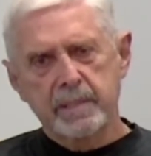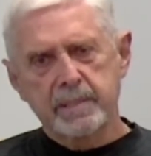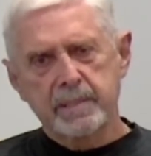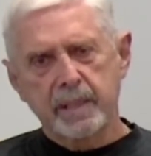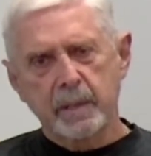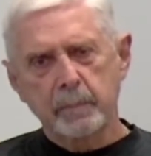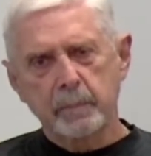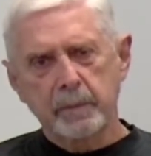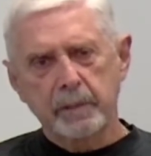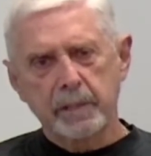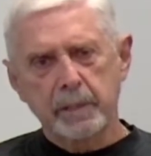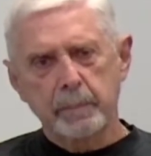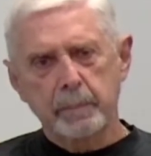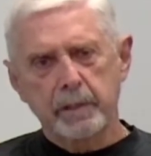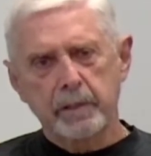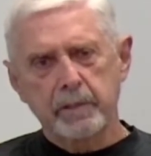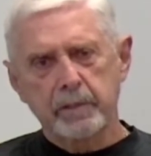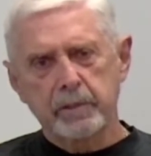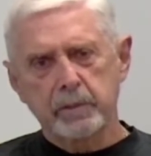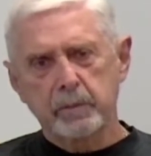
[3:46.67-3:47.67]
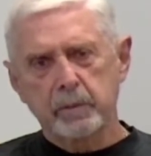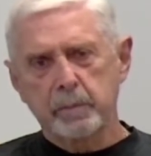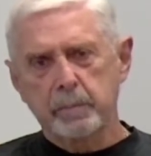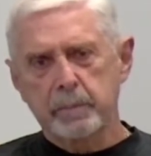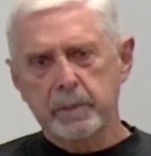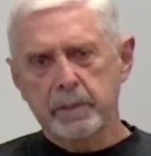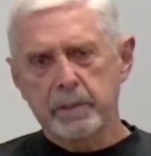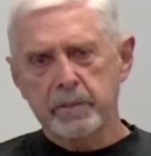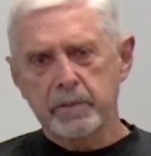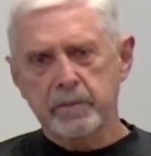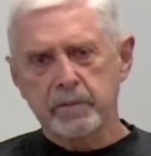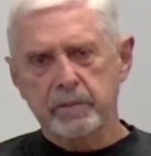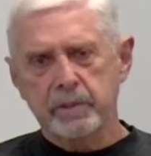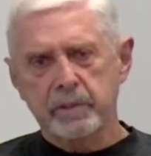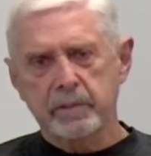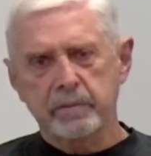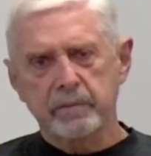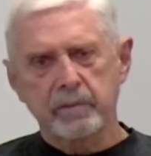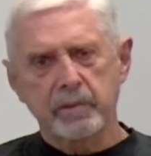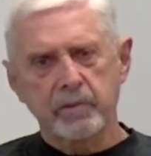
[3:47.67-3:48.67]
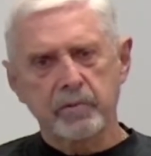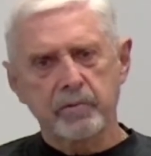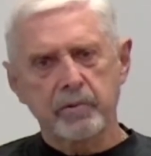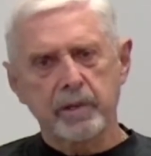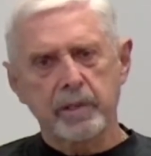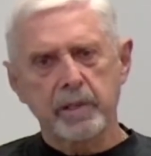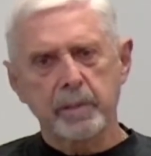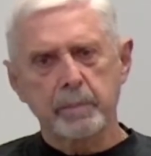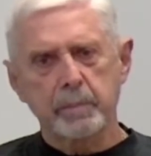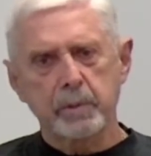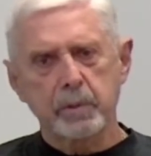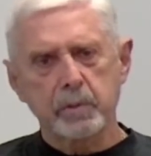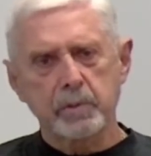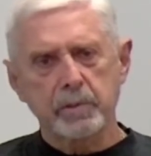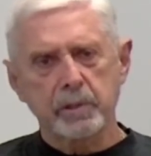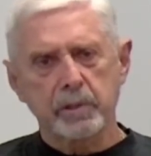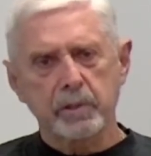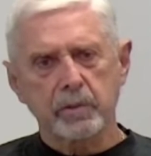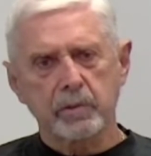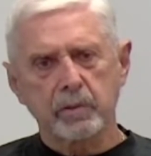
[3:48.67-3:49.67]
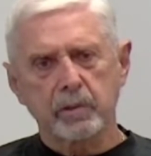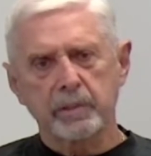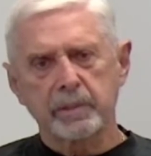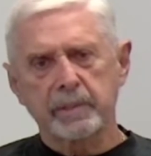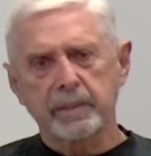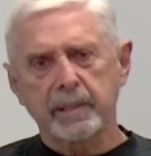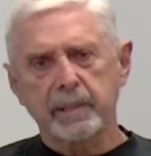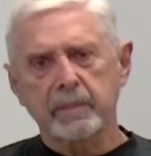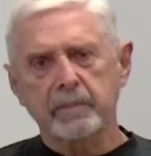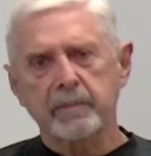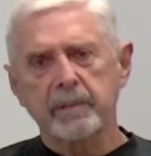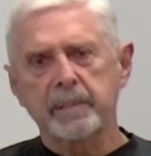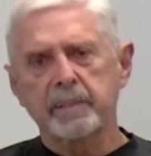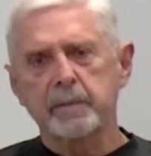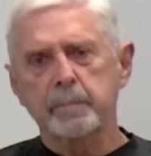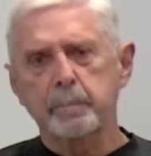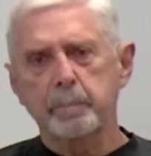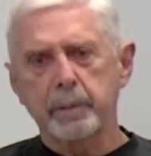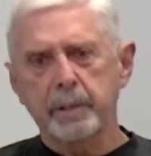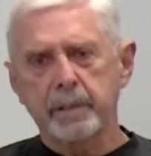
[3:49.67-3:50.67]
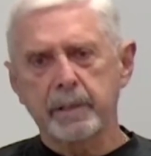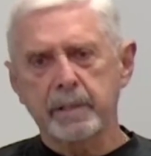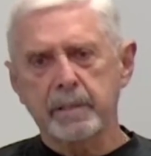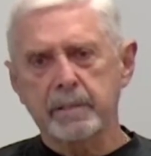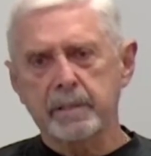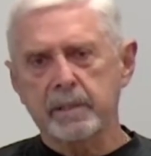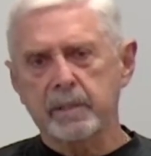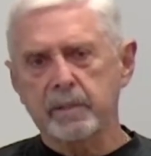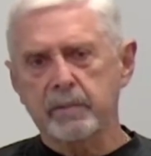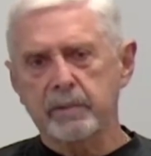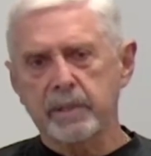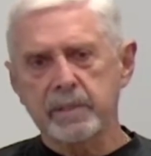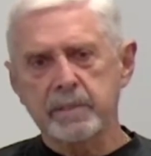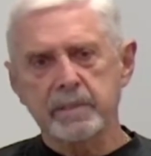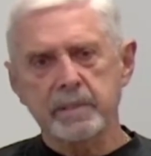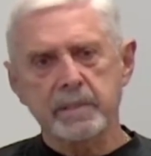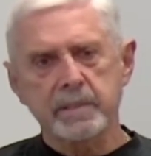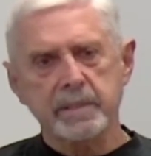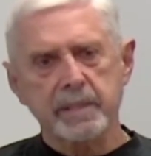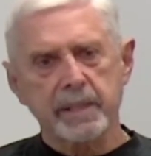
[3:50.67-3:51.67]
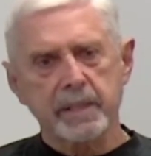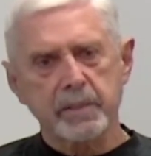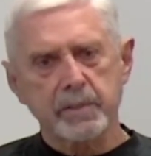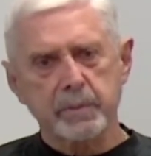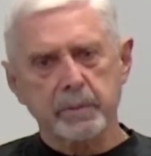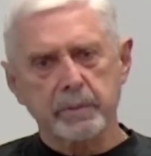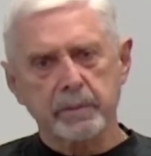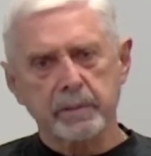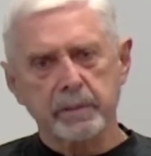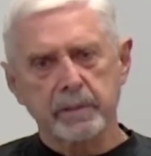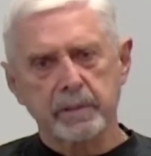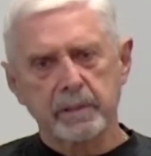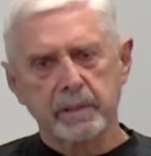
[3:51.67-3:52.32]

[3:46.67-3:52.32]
Some lead by doing ministry, creating music, or decorating banners that grace the sanctuary.